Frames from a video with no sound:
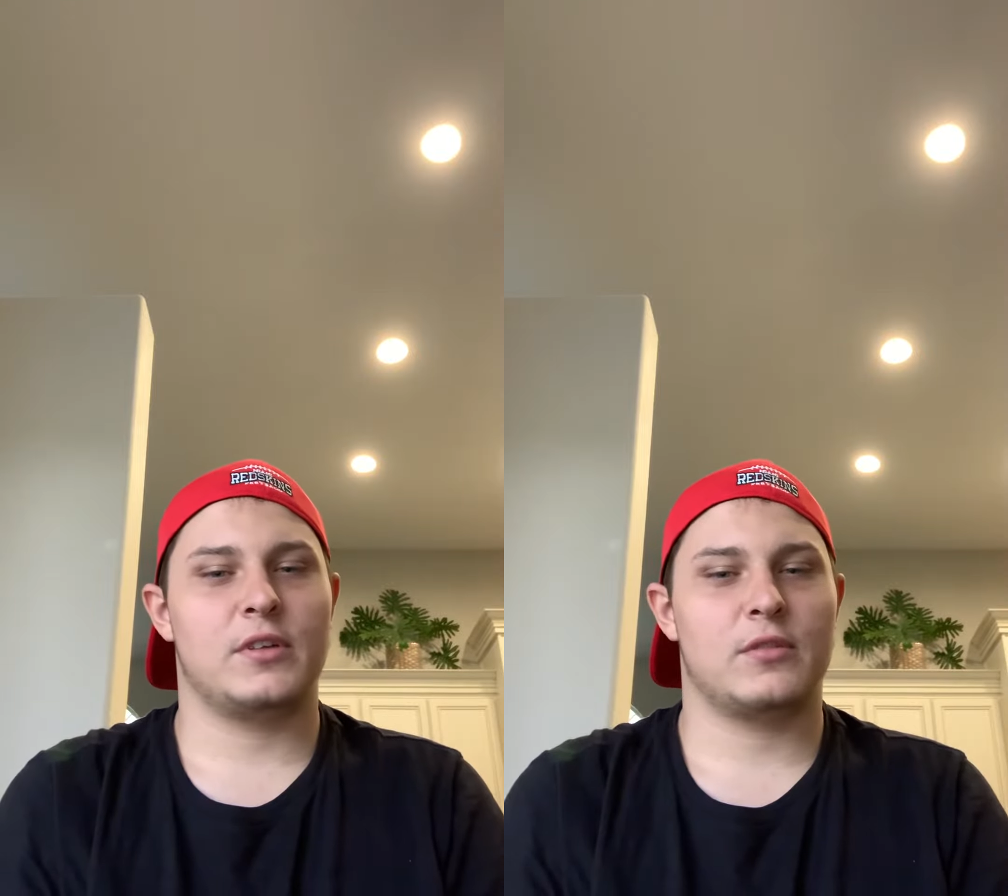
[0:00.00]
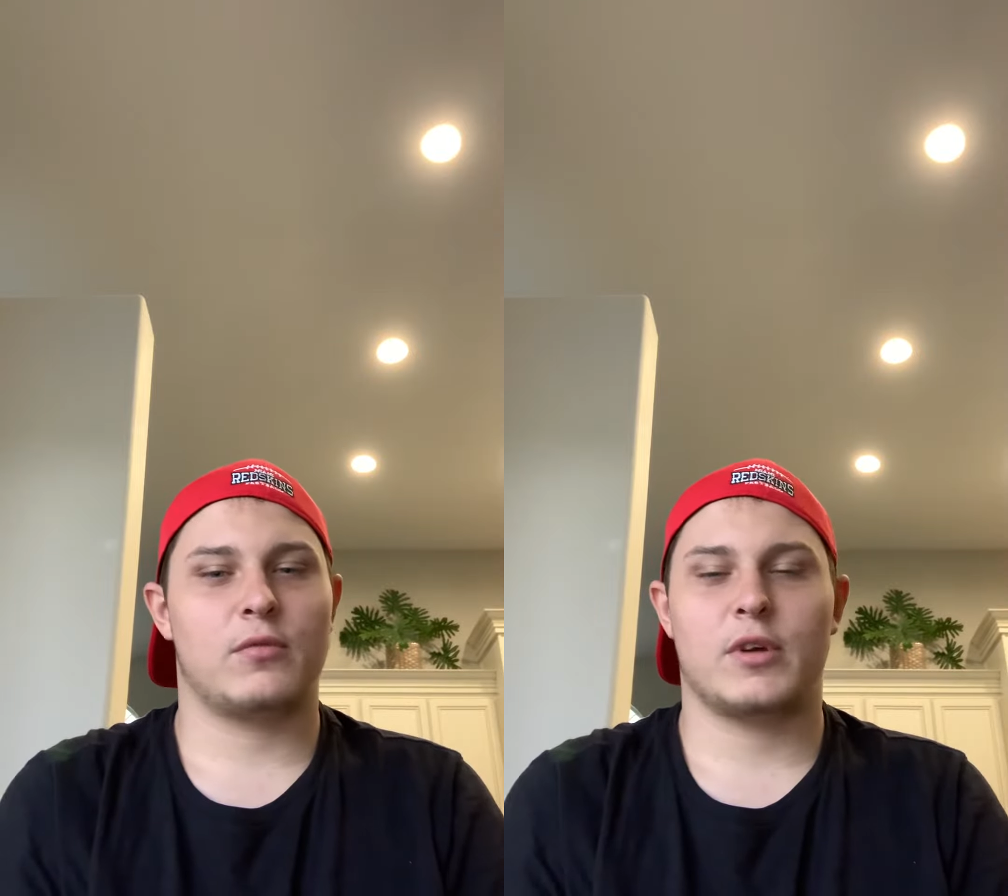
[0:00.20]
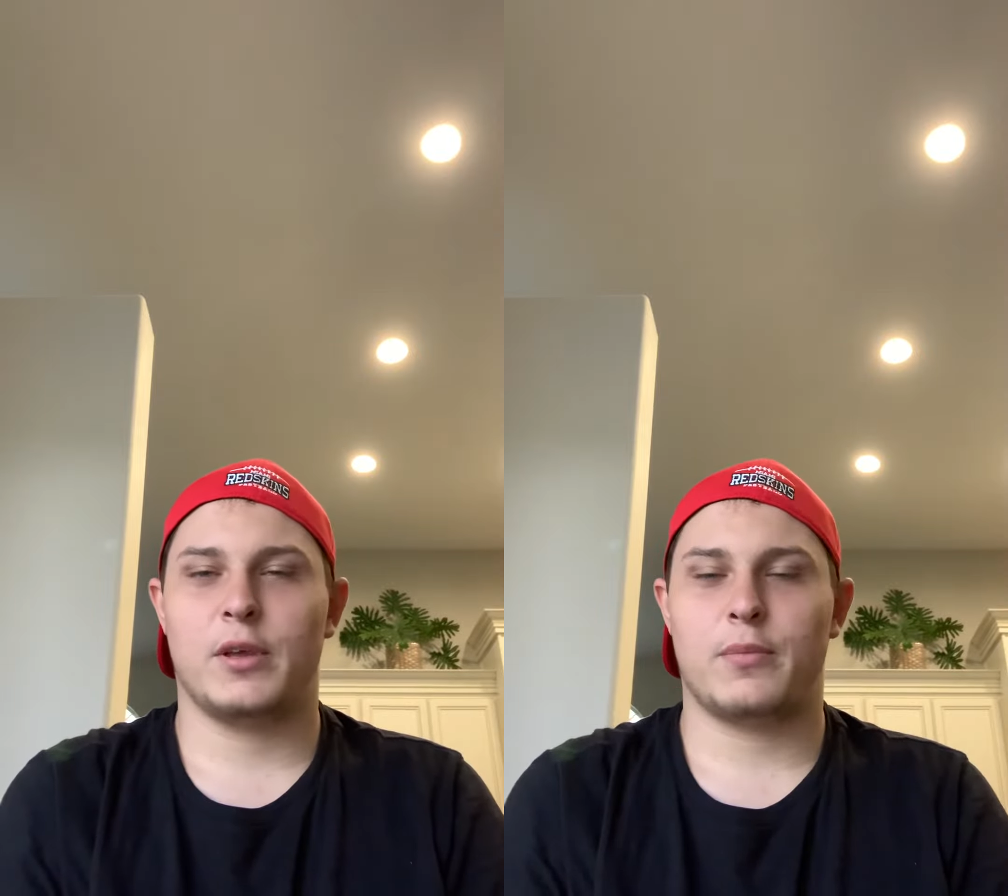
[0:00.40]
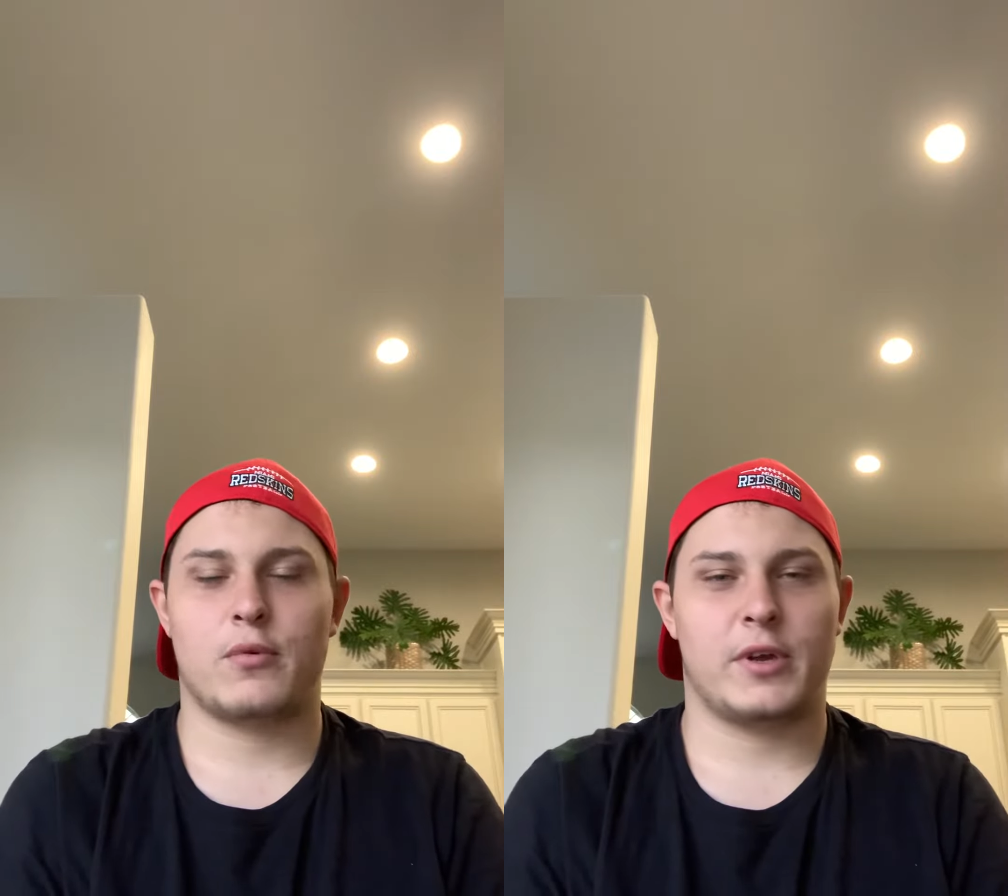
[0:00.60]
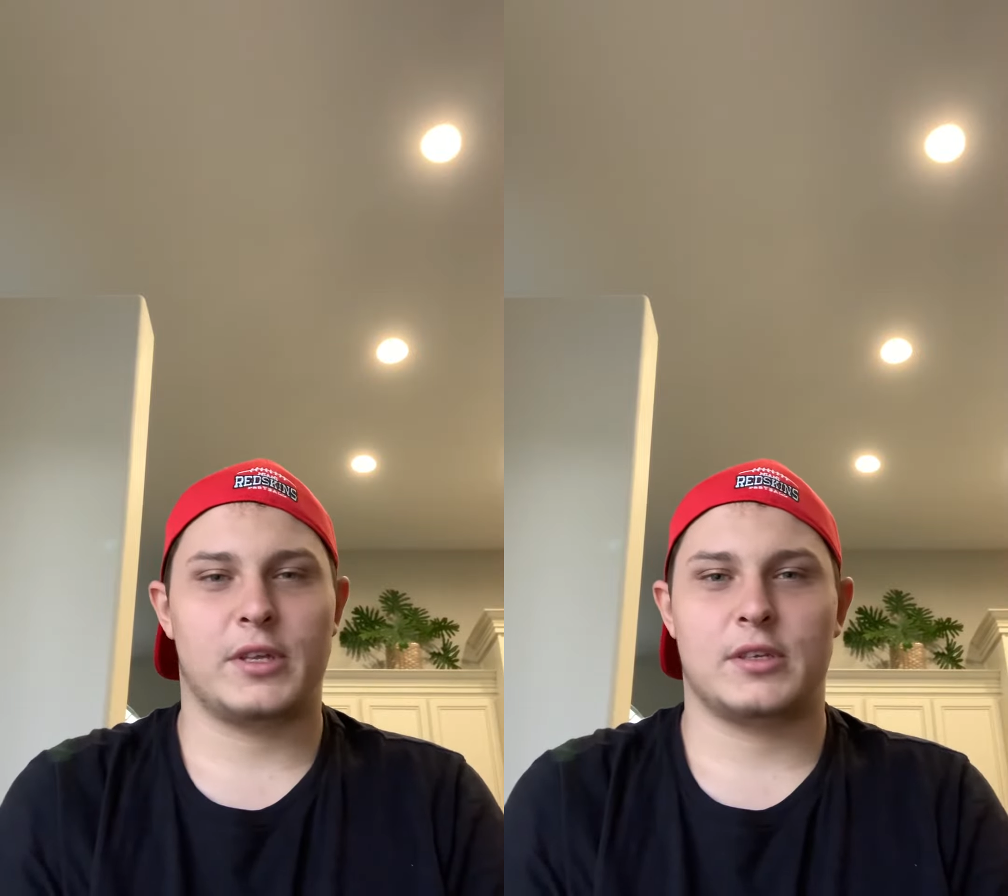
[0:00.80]
to 20
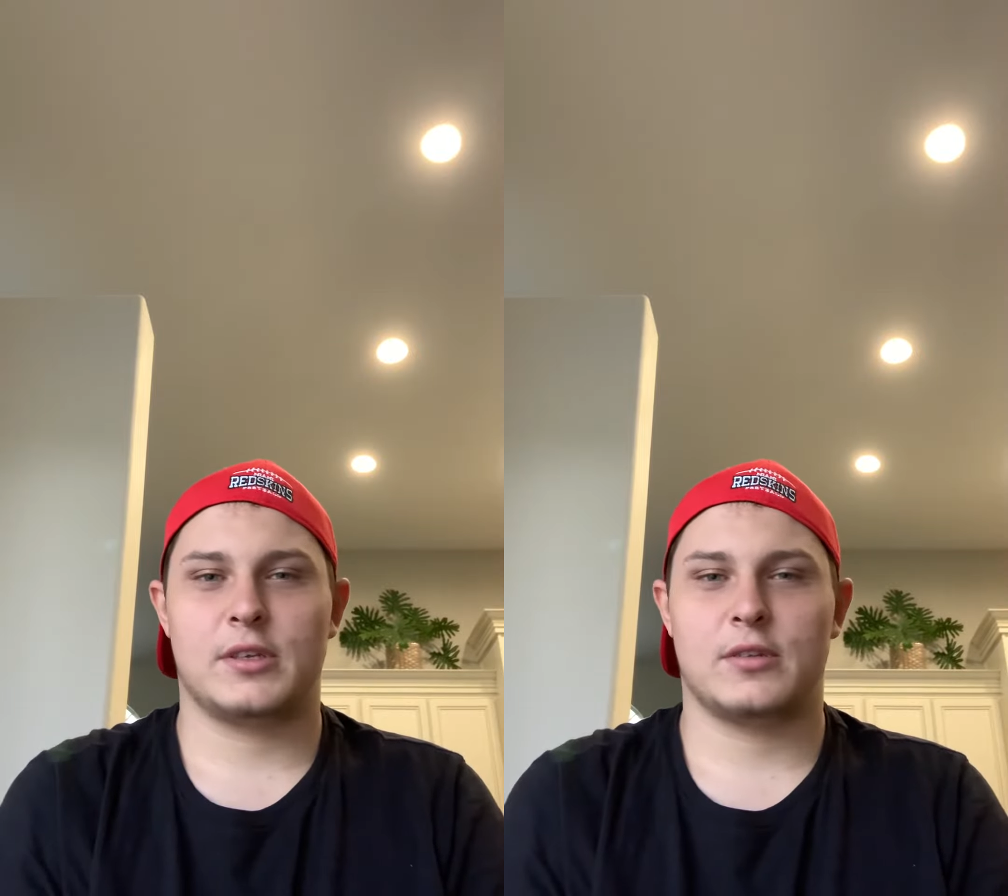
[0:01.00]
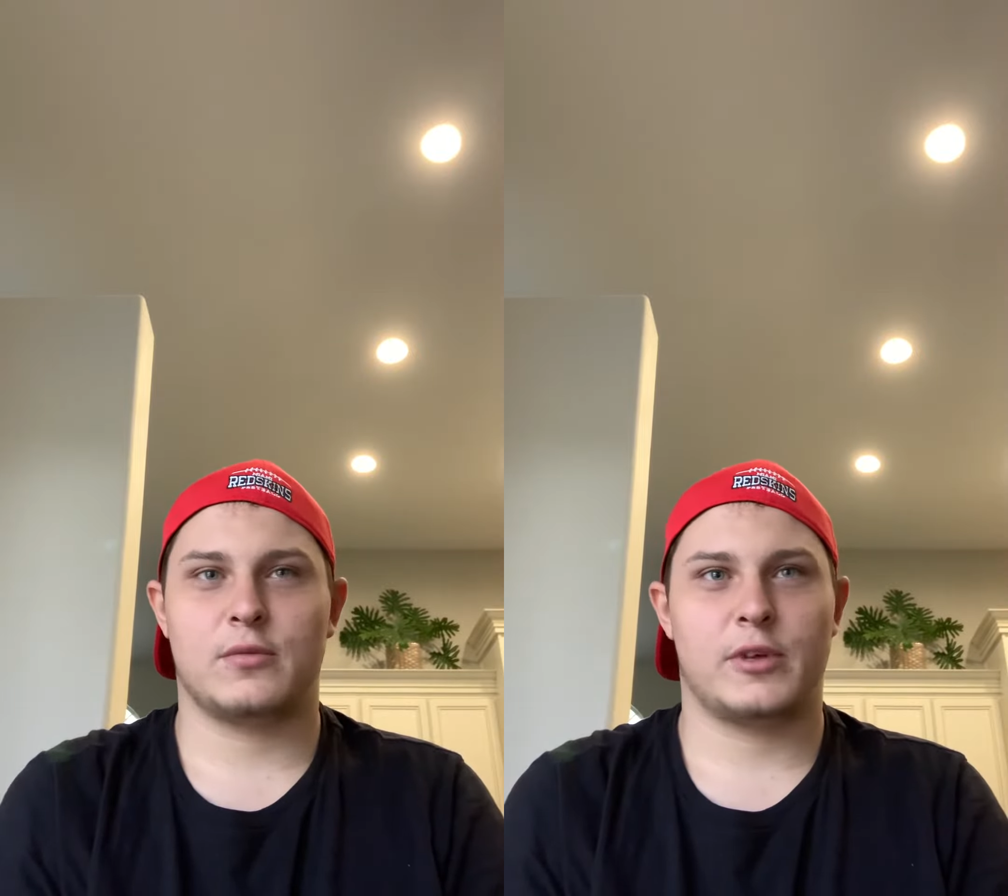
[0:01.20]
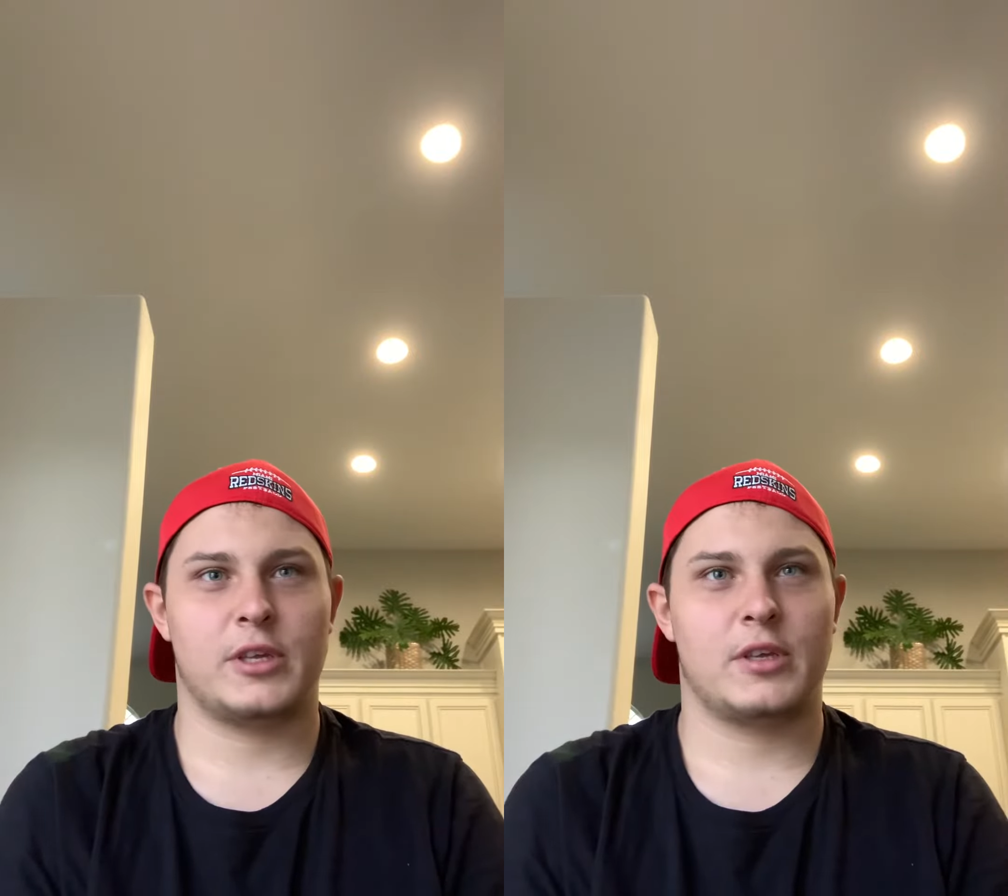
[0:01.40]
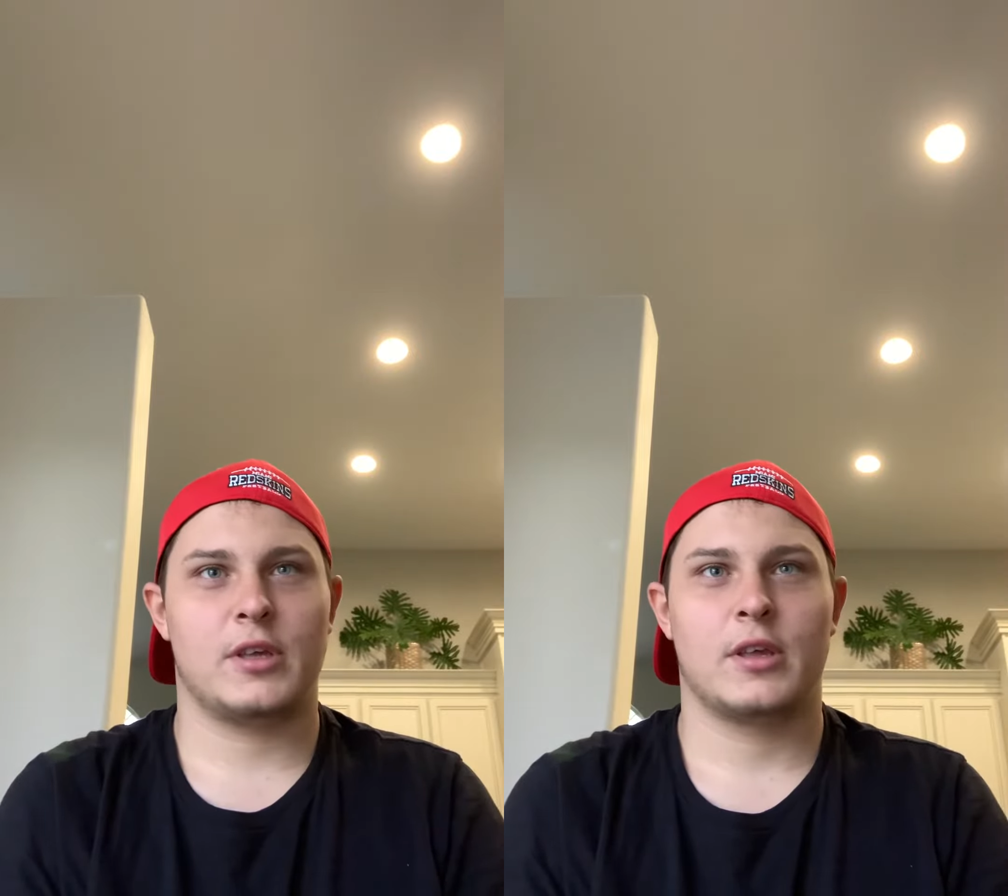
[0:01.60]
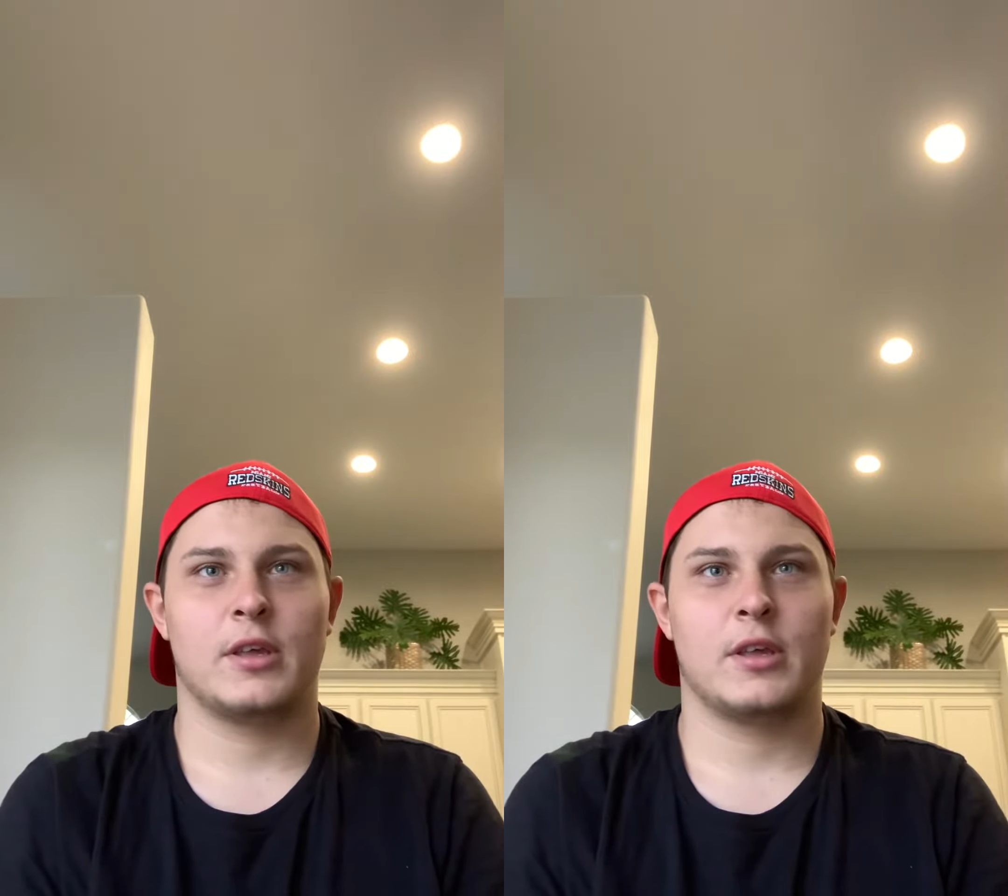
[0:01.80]
points this week.